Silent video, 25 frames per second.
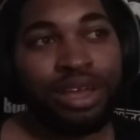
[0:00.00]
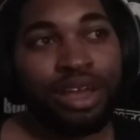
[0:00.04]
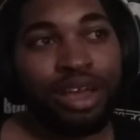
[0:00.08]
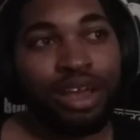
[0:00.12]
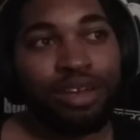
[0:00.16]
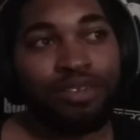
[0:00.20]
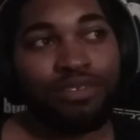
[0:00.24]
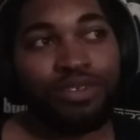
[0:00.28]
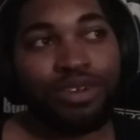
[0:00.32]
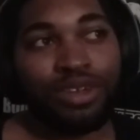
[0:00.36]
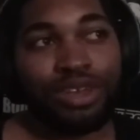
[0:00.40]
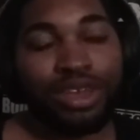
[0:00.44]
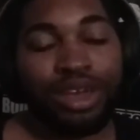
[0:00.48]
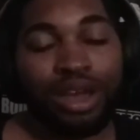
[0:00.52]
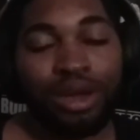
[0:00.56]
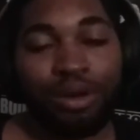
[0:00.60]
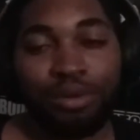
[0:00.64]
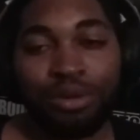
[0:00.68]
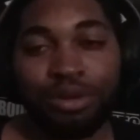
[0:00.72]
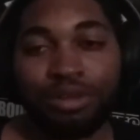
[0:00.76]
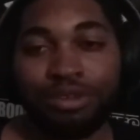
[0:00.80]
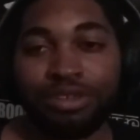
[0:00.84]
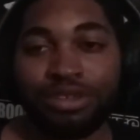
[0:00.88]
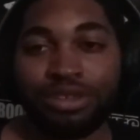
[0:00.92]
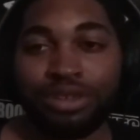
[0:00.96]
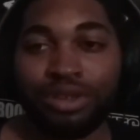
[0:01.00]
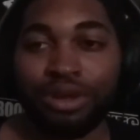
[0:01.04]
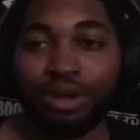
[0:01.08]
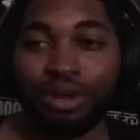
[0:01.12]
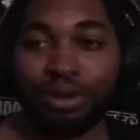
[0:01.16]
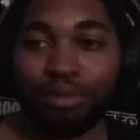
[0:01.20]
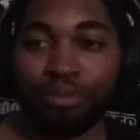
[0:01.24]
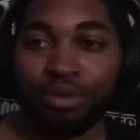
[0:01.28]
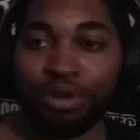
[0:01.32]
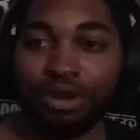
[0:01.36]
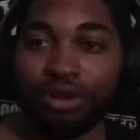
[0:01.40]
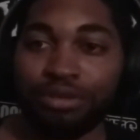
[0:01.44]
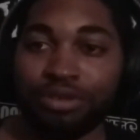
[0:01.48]
I forgot what it was
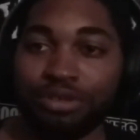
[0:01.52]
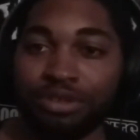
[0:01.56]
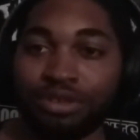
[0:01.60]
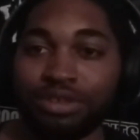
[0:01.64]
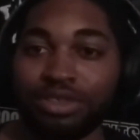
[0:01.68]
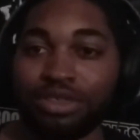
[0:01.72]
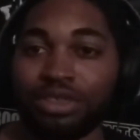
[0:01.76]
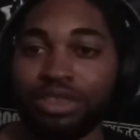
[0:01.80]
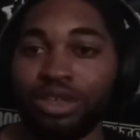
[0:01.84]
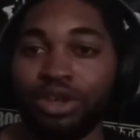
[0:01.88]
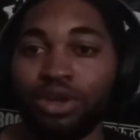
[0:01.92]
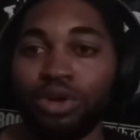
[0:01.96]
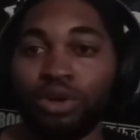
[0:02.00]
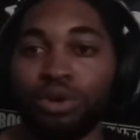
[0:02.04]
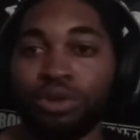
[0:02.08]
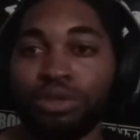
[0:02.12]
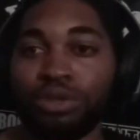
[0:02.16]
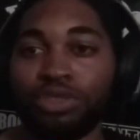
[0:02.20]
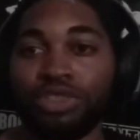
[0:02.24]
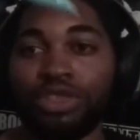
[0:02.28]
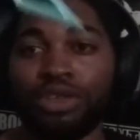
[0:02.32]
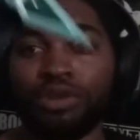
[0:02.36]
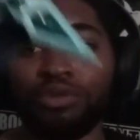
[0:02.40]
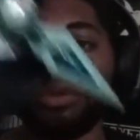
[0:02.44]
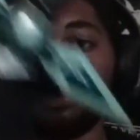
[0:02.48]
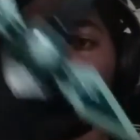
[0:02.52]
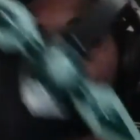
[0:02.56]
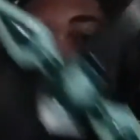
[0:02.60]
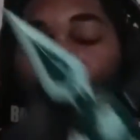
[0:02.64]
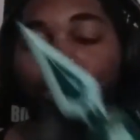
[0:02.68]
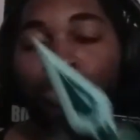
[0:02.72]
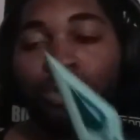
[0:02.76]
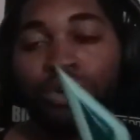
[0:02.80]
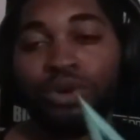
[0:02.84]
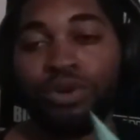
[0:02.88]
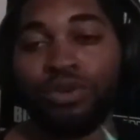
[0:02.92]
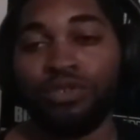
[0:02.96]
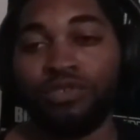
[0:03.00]
called, but it was the whole thing with the
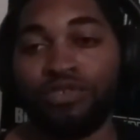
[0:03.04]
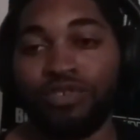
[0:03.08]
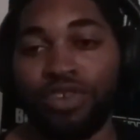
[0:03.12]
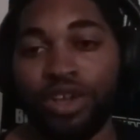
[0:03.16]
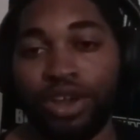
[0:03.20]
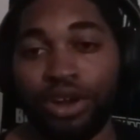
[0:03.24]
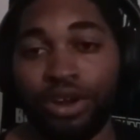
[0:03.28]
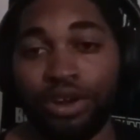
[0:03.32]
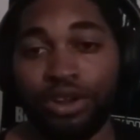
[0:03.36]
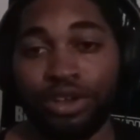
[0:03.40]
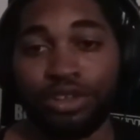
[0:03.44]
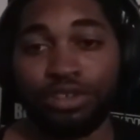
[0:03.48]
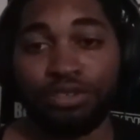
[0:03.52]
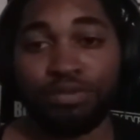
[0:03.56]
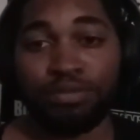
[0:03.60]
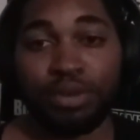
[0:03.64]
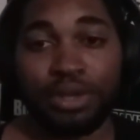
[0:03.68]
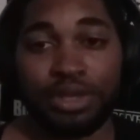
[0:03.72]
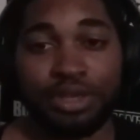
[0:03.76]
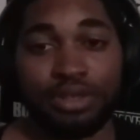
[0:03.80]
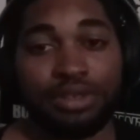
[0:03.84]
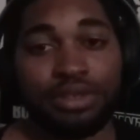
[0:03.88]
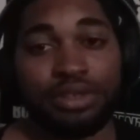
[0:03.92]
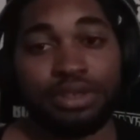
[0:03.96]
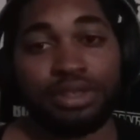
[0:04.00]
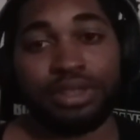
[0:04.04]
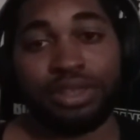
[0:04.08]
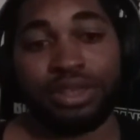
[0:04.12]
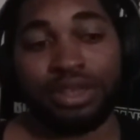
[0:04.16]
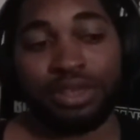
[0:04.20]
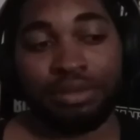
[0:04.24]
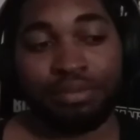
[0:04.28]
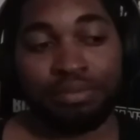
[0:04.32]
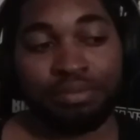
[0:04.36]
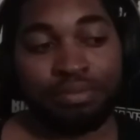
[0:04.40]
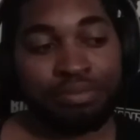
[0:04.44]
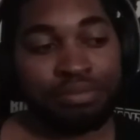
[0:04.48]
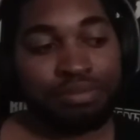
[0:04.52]
whole fairies, basically